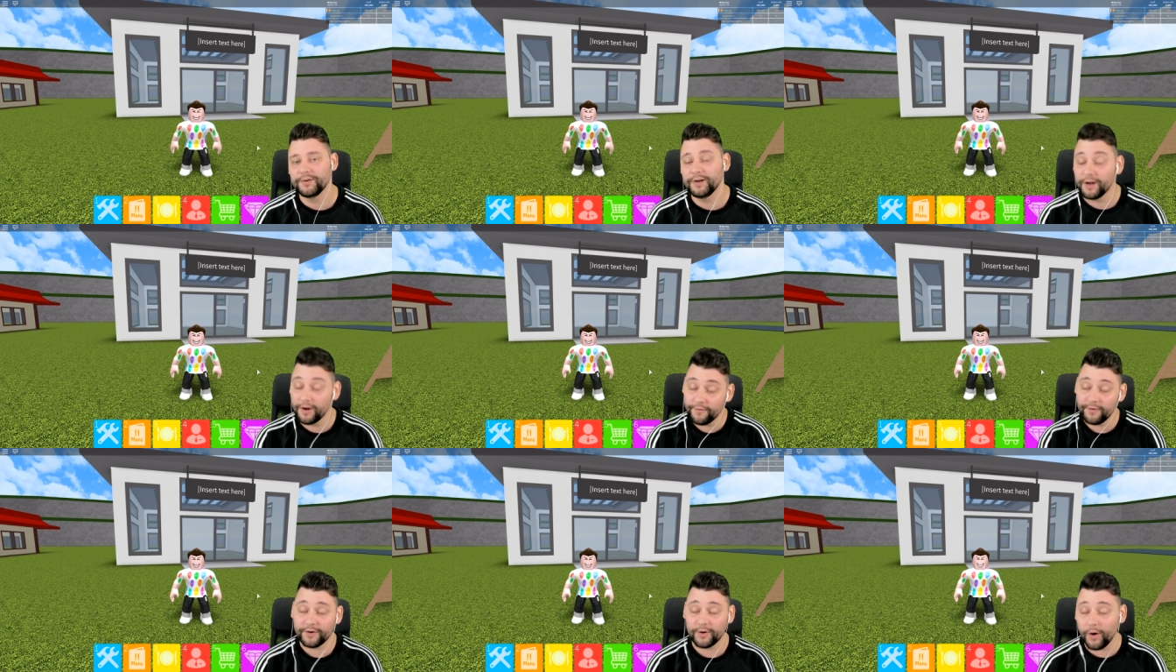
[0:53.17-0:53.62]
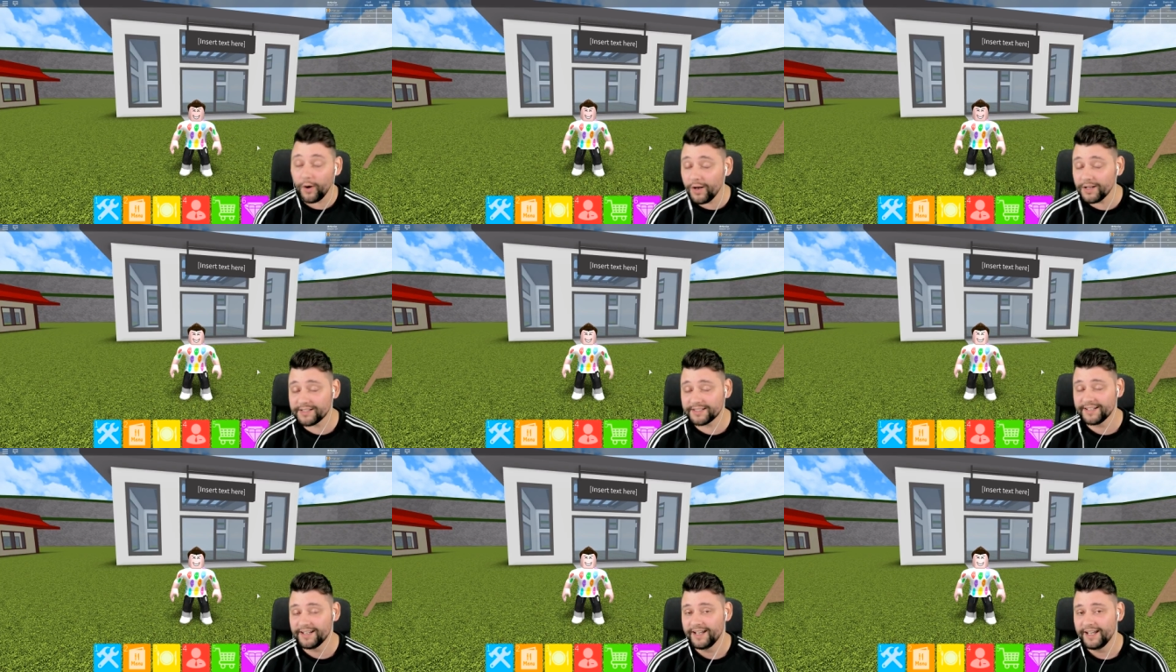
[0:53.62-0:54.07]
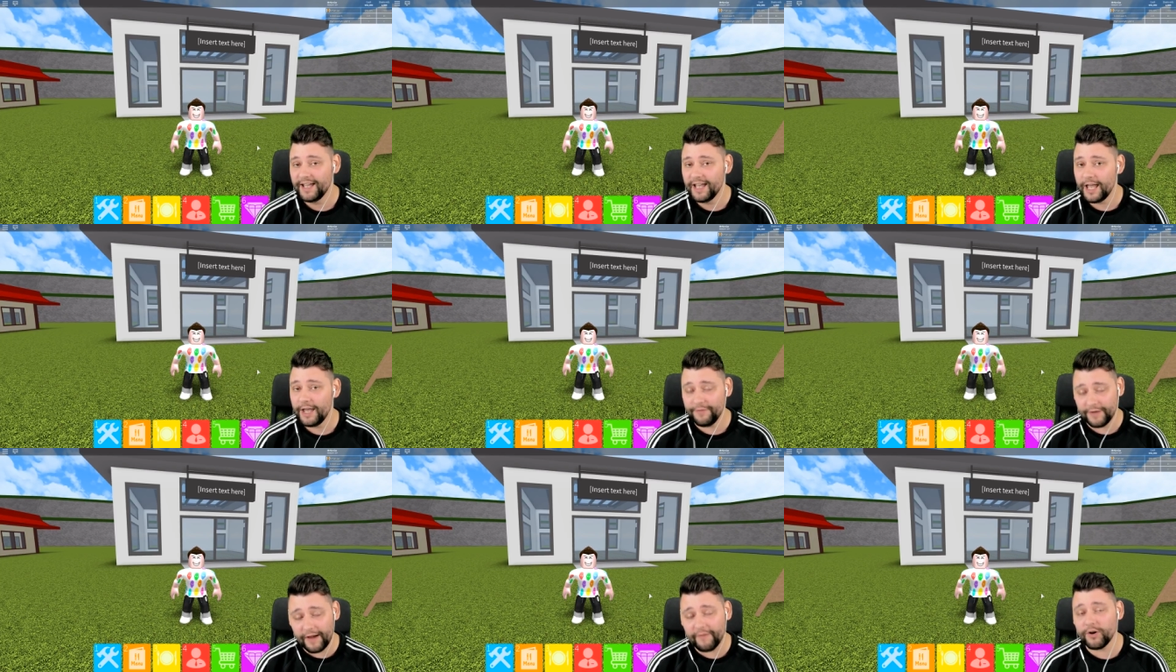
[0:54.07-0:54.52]
And of course,
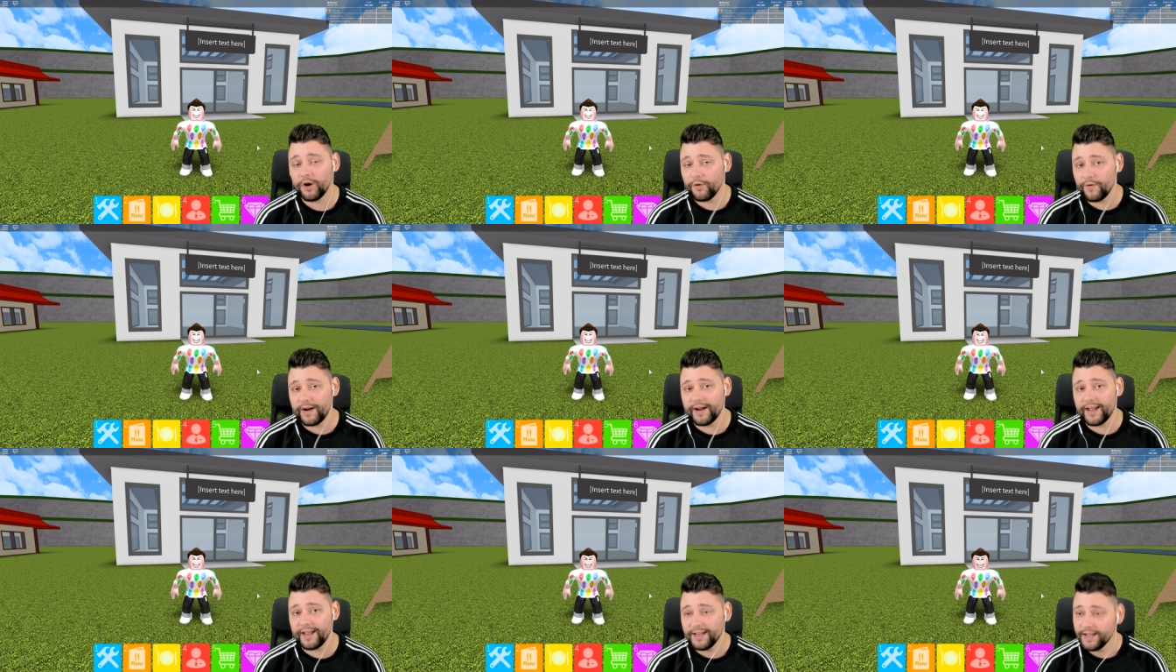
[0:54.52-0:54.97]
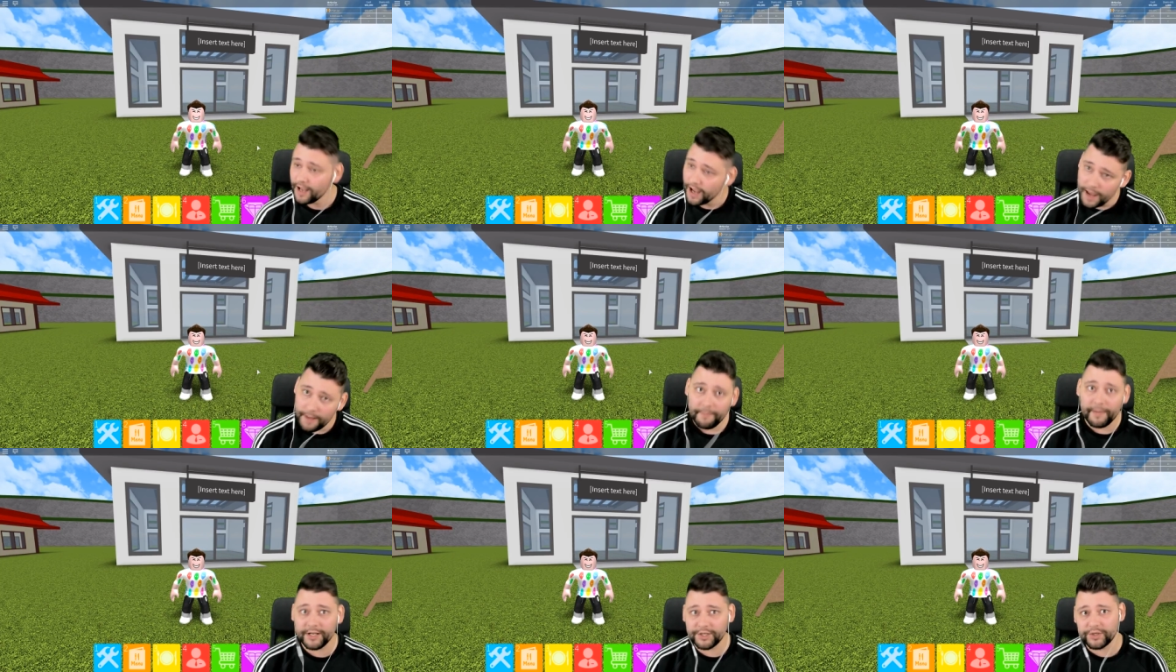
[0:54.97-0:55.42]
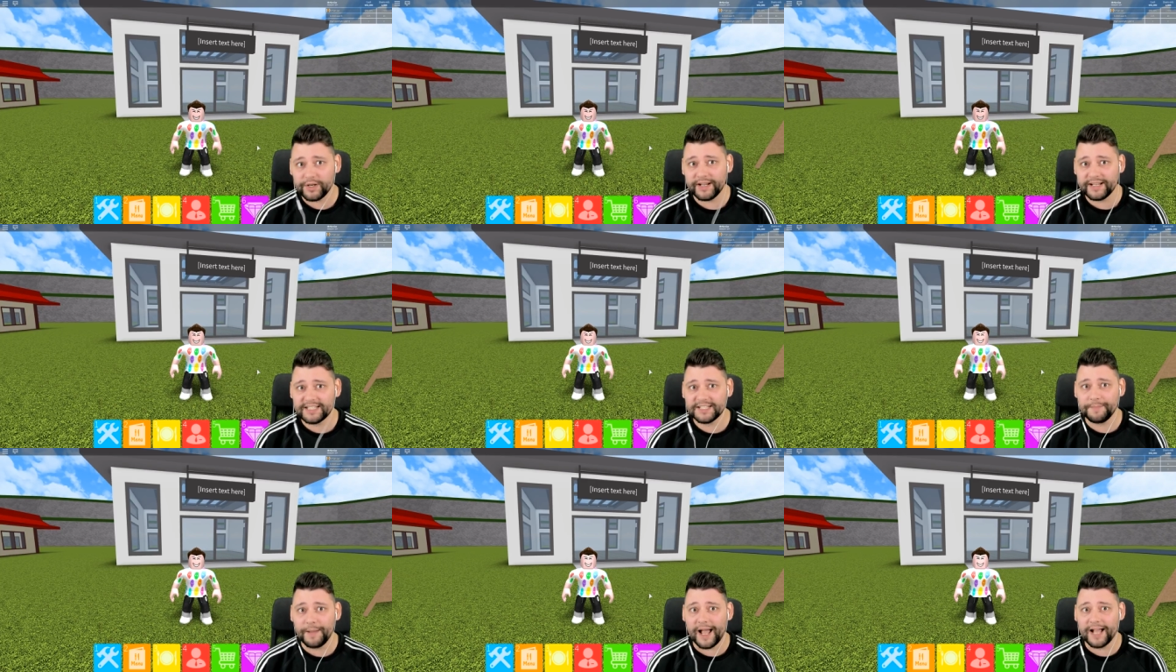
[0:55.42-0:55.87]
if you haven't already, make sure you
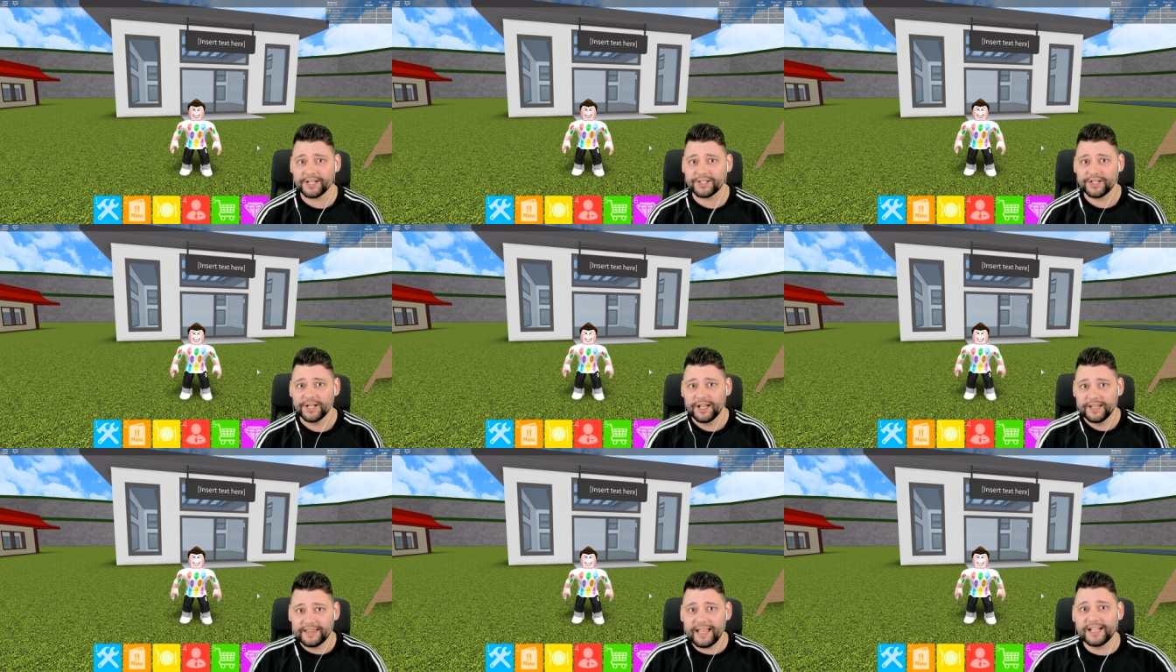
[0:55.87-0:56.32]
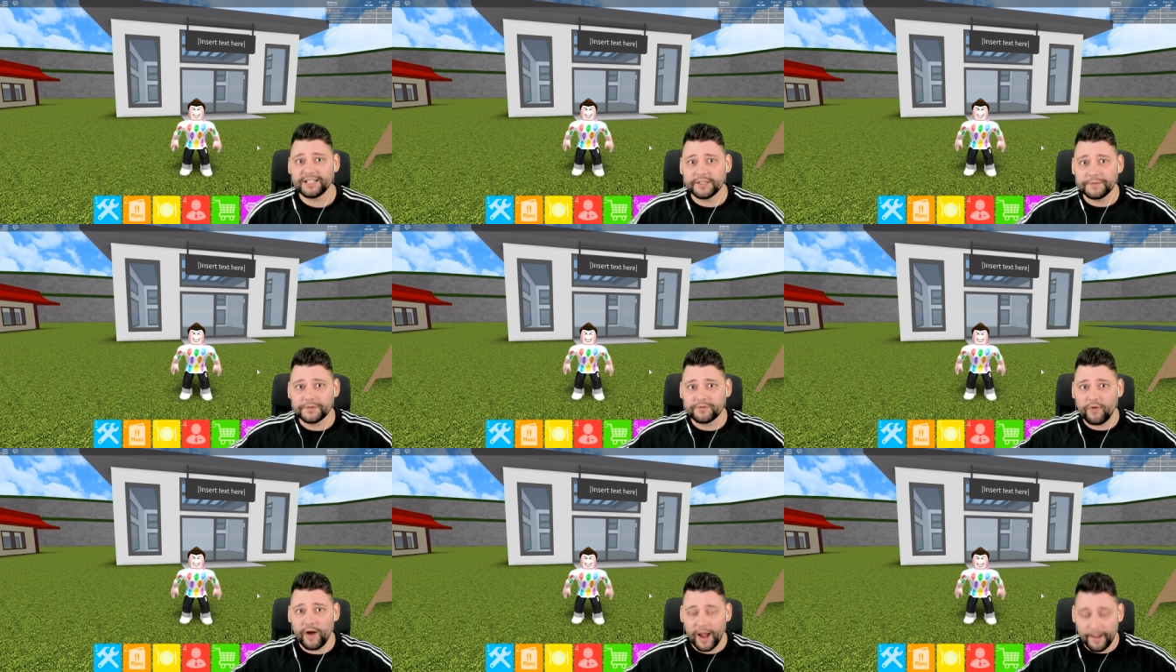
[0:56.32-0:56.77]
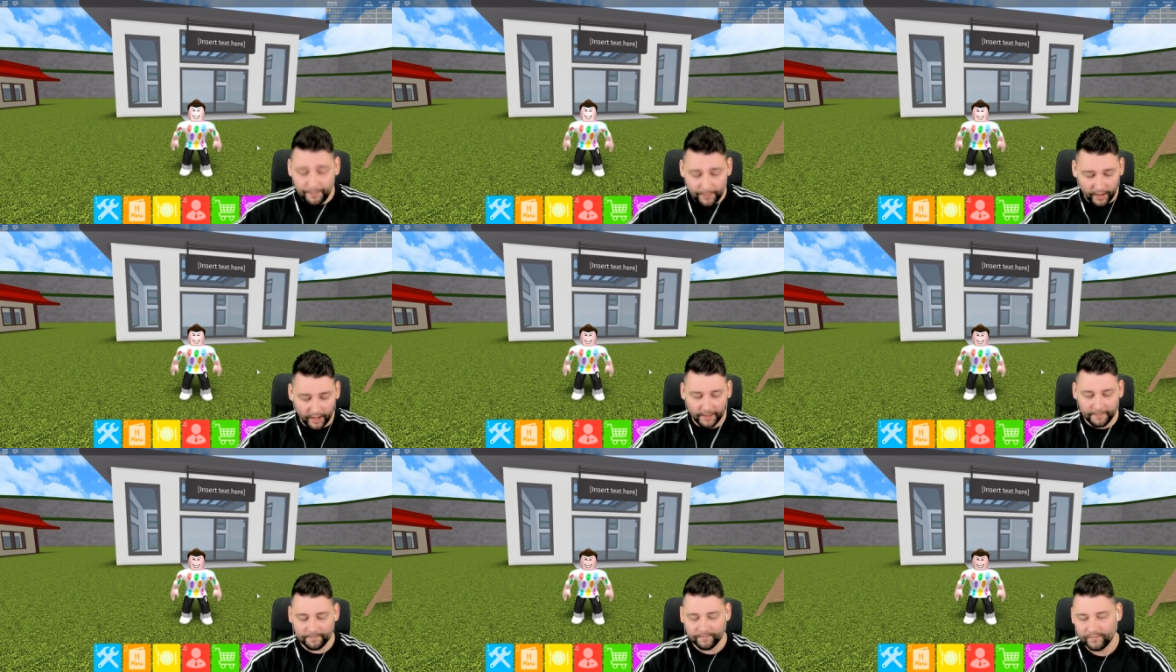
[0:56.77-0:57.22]
smash that subscribe
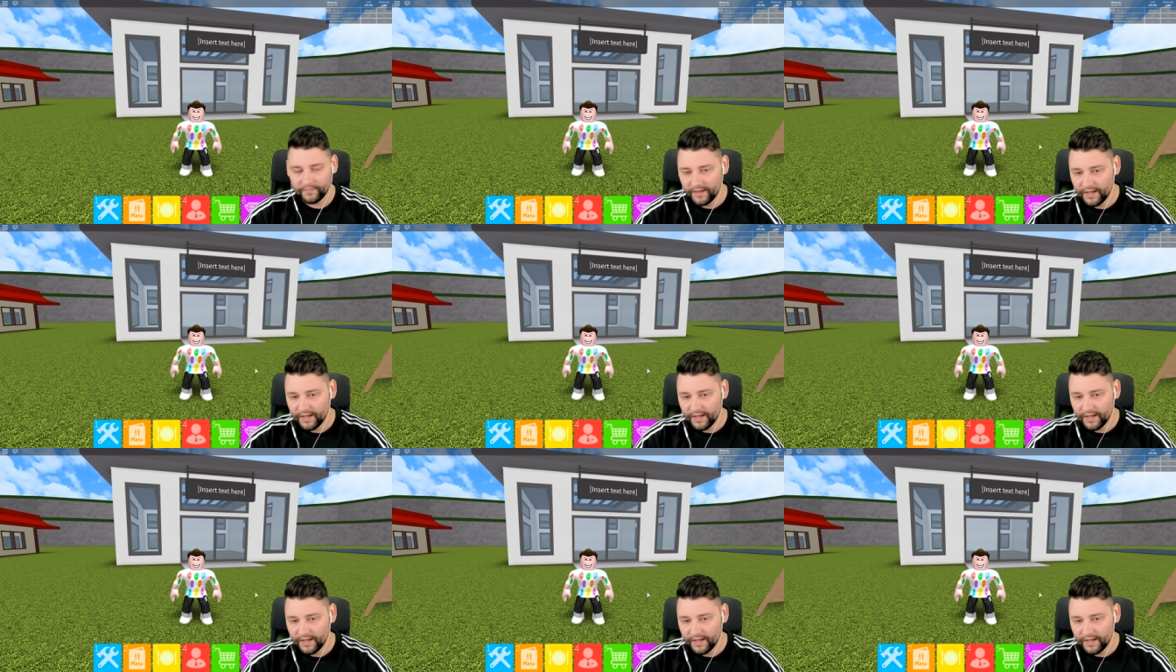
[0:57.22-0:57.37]
button.